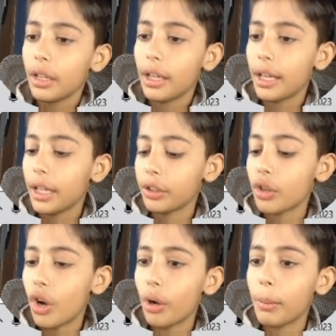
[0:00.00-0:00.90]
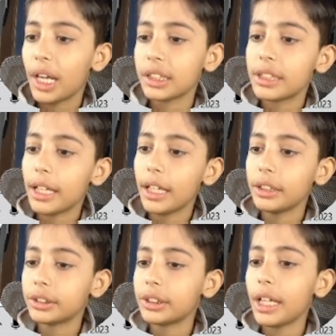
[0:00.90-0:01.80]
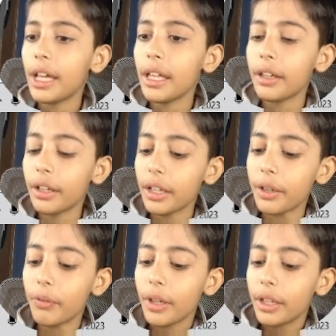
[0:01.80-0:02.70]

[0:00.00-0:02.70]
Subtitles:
and commas and serif.